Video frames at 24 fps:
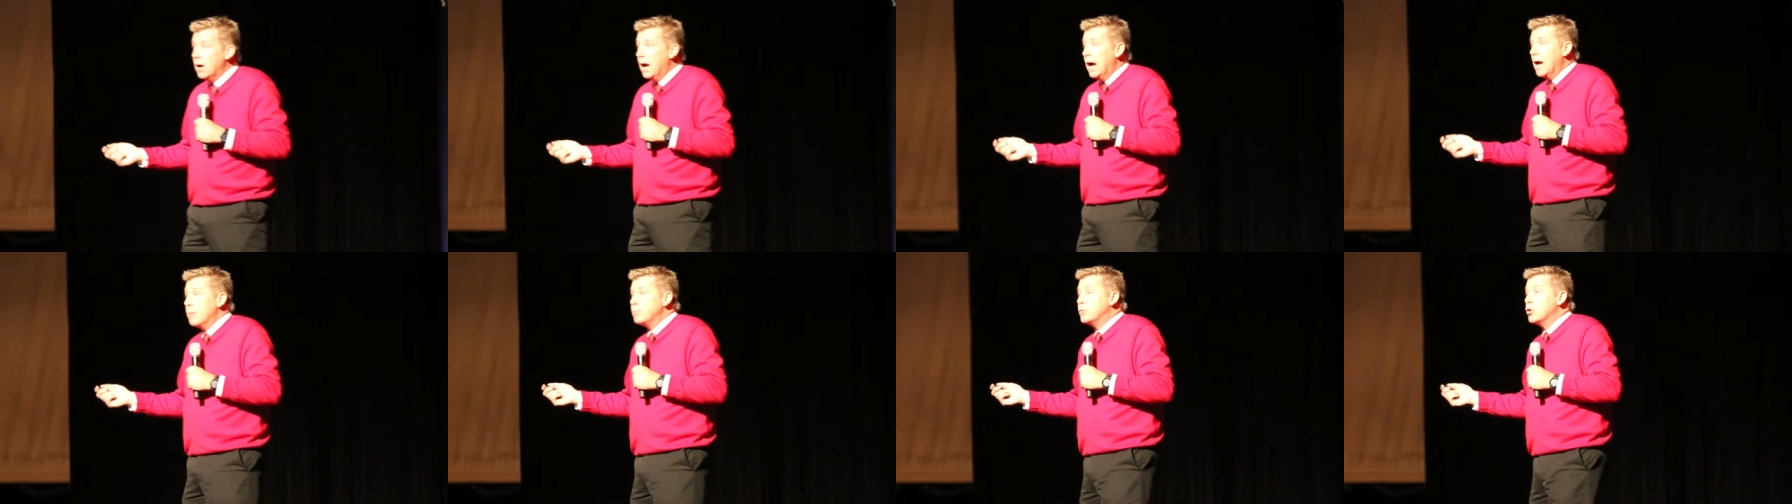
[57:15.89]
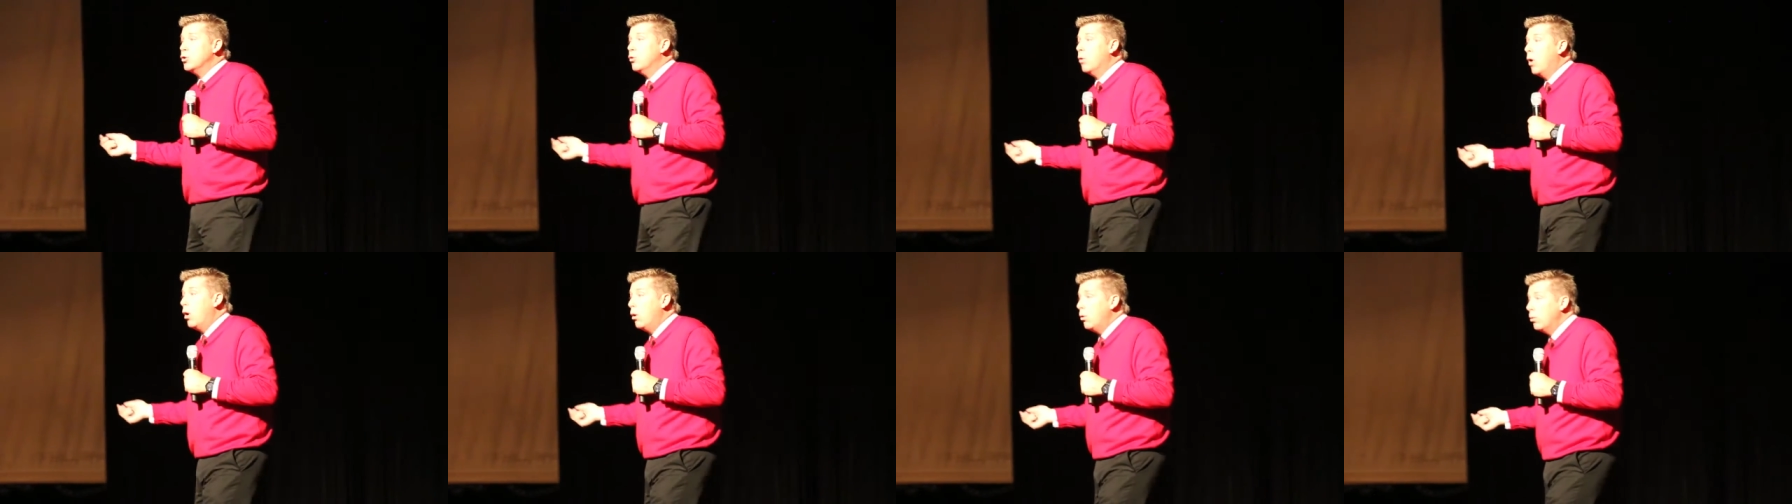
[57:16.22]
I'm
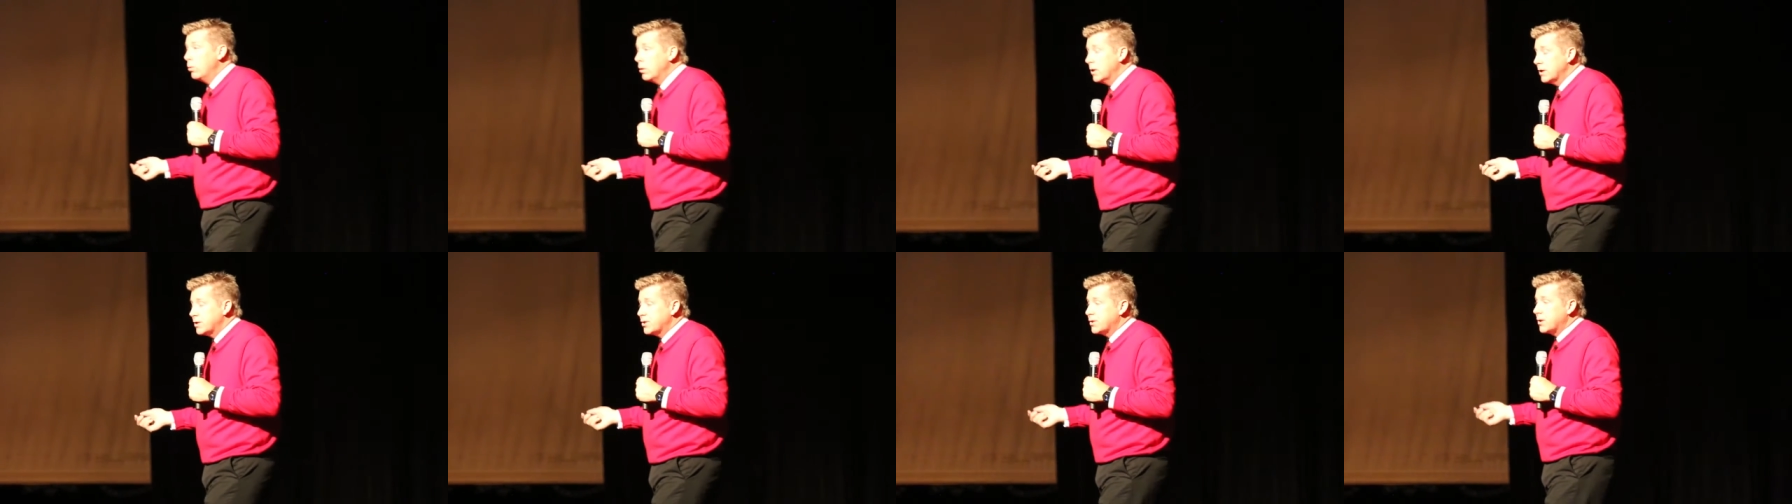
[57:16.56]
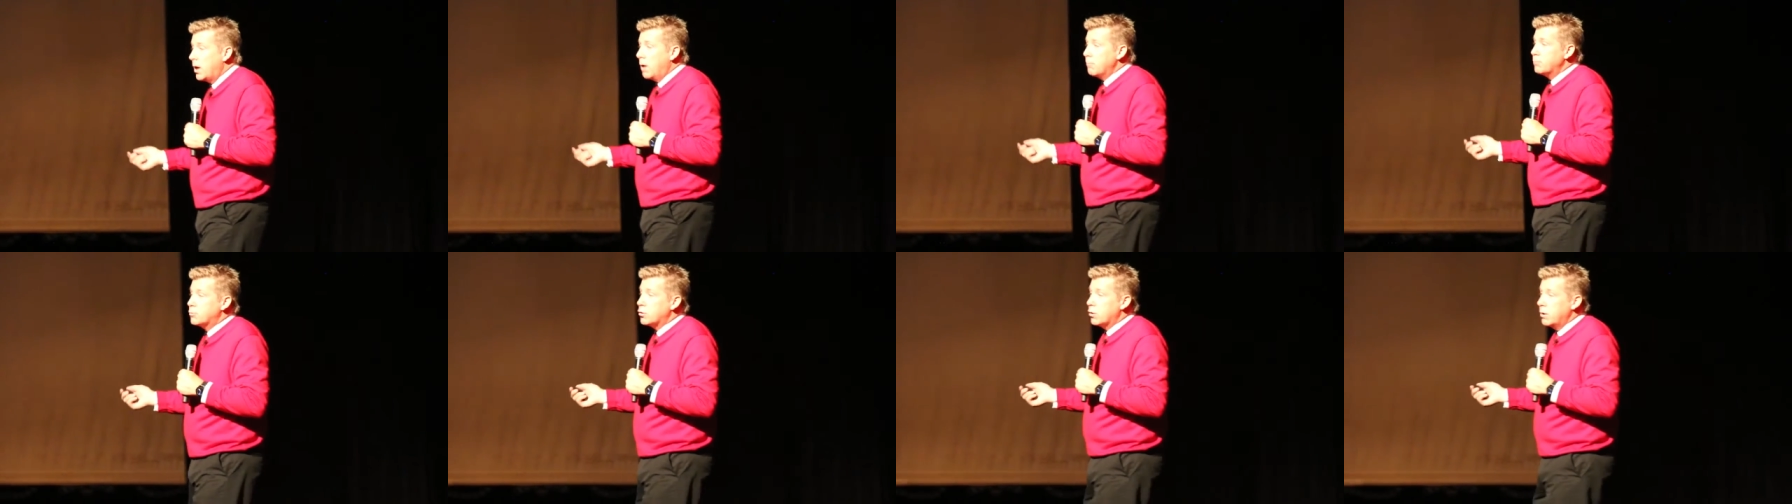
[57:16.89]
too old, to
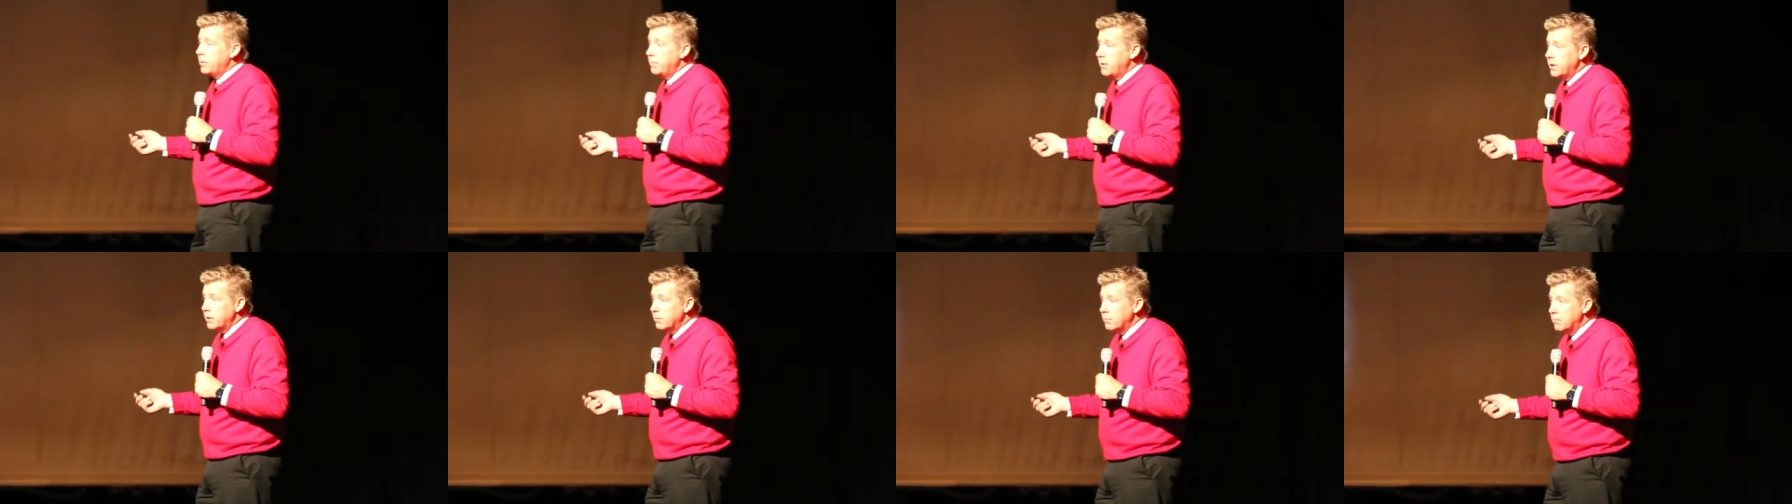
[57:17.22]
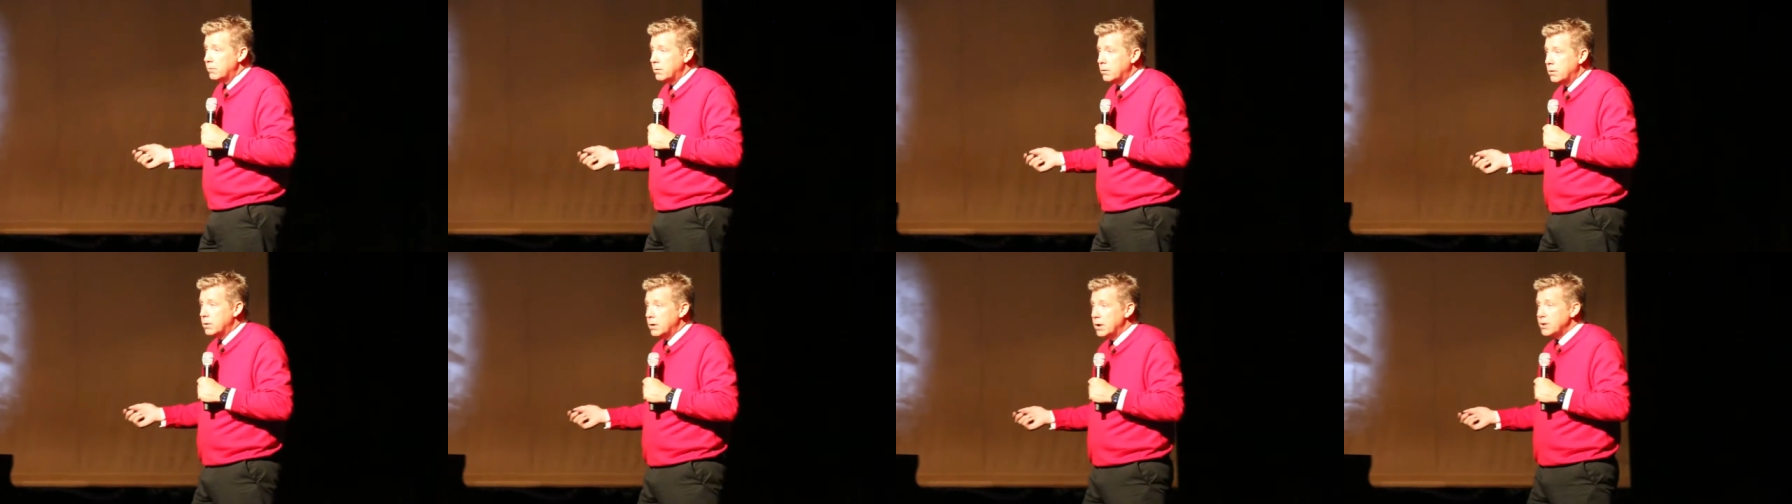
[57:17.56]
stop dreaming,
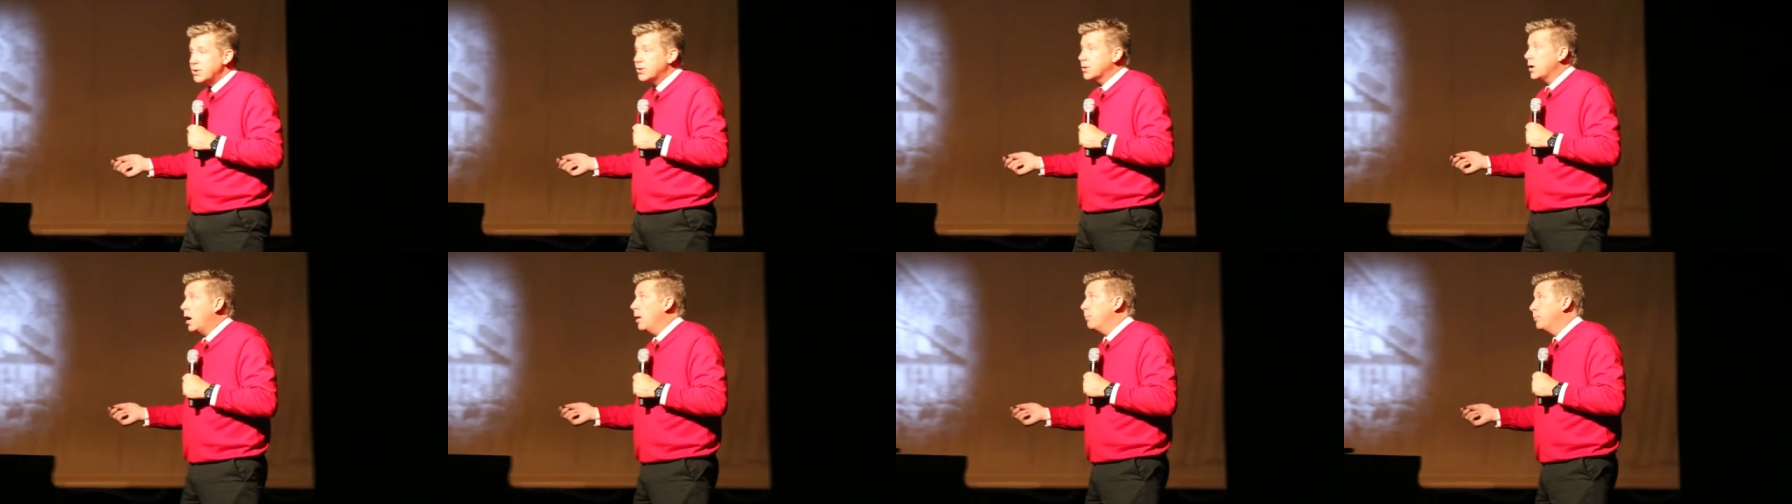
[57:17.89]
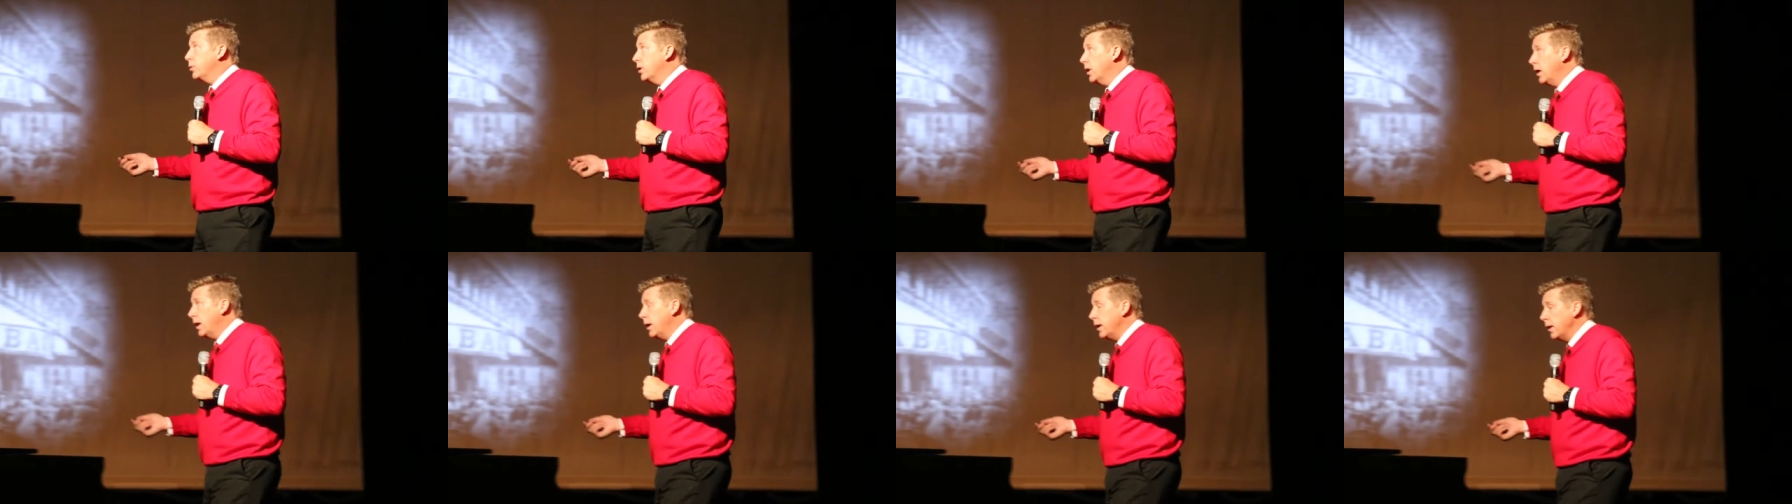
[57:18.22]
let stop
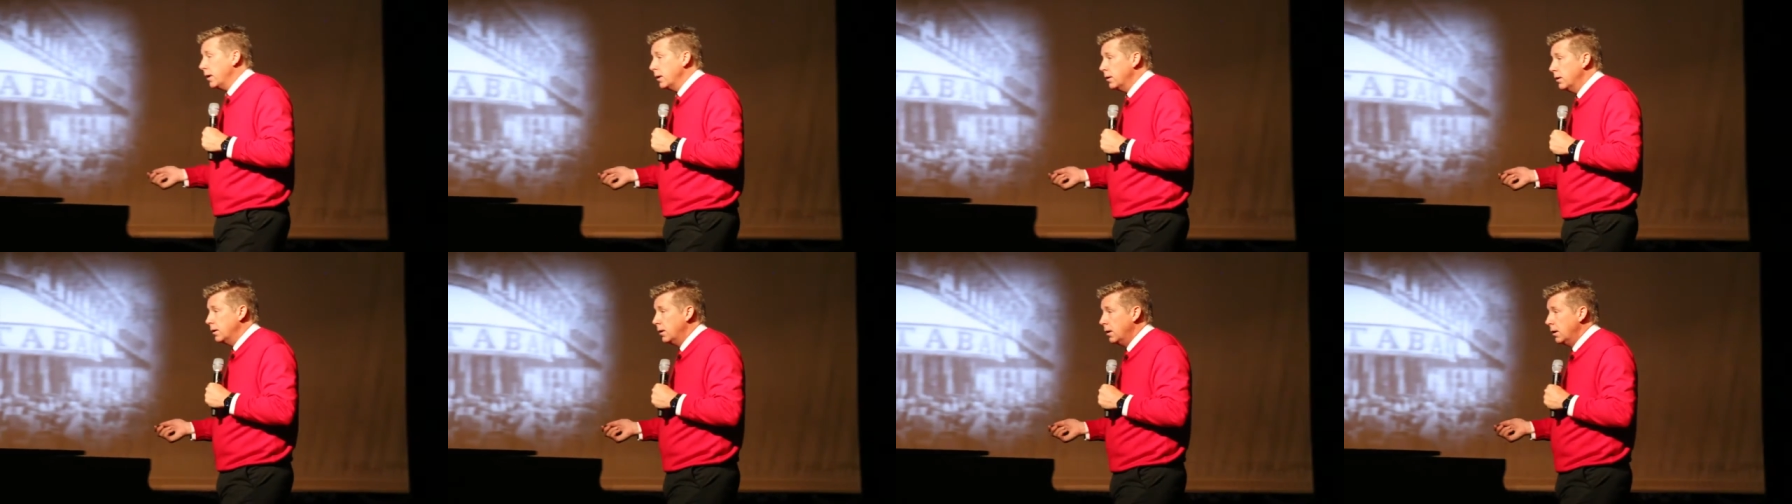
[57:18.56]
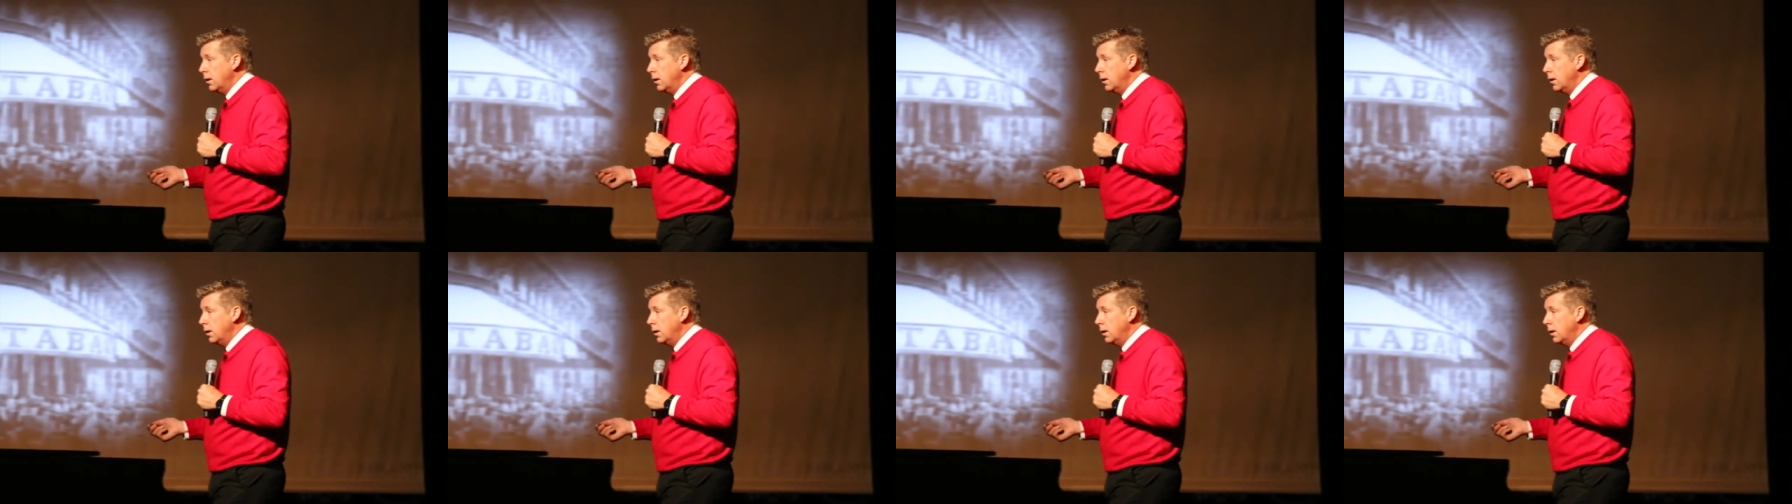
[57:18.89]
planning.